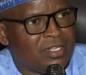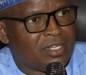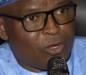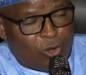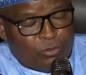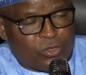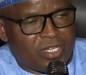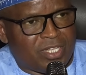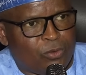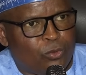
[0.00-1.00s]
can come
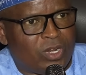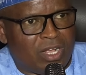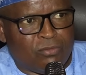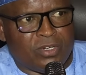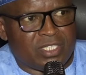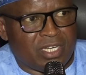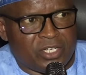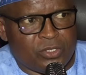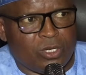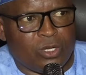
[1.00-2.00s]
together, we will have won this
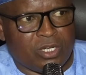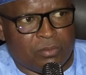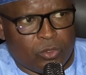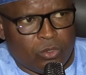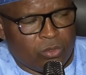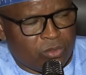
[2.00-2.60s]
election long ago.